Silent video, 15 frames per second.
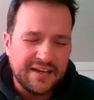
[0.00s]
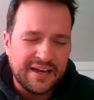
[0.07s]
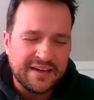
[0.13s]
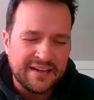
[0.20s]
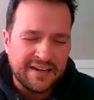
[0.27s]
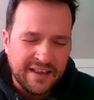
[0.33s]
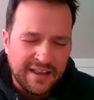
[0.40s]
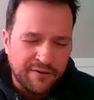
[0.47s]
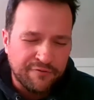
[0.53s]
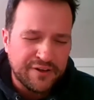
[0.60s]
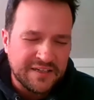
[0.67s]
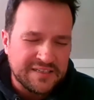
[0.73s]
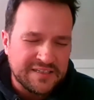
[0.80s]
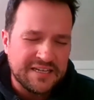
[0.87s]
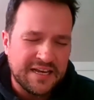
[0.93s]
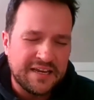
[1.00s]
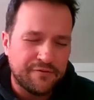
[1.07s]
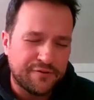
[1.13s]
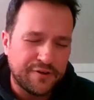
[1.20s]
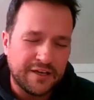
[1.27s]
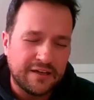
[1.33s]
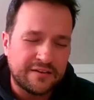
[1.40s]
and a loving
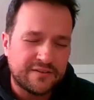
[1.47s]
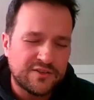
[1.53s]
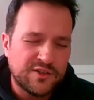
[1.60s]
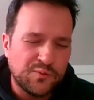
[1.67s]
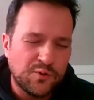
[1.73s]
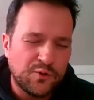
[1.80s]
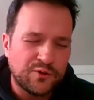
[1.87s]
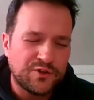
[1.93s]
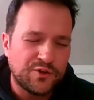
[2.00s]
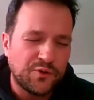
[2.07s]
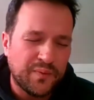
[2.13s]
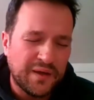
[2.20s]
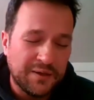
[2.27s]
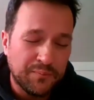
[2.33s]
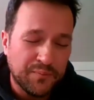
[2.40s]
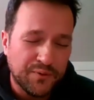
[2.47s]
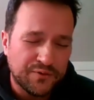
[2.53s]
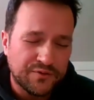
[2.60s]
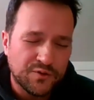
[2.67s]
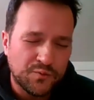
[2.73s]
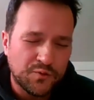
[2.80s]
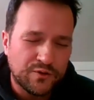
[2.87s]
Saviour towards your people,
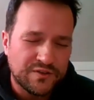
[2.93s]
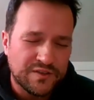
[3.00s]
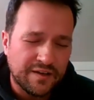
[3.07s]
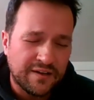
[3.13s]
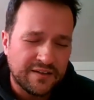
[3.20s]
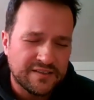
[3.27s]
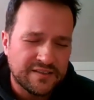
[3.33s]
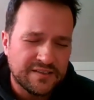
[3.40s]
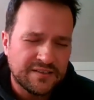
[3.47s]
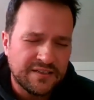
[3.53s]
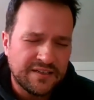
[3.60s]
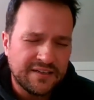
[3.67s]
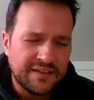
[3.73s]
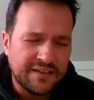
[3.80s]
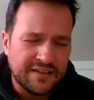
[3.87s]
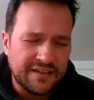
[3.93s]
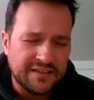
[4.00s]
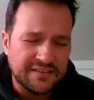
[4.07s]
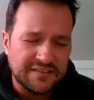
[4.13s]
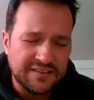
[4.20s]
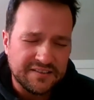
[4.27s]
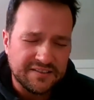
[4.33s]
towards us.
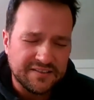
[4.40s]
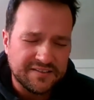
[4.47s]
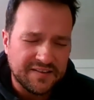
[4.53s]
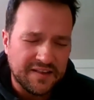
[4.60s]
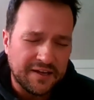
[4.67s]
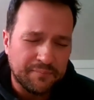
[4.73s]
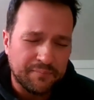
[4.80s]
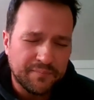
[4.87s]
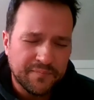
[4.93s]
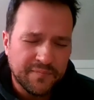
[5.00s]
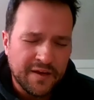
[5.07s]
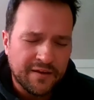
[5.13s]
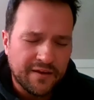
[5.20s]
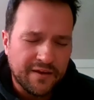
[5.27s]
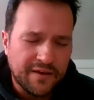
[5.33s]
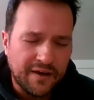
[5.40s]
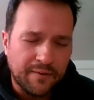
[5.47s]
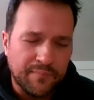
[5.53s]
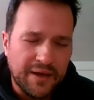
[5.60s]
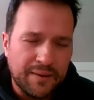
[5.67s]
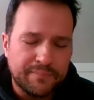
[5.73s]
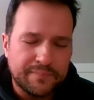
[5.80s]
In Jesus' name,
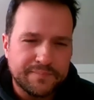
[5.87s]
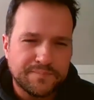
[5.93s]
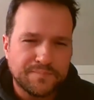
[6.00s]
amen.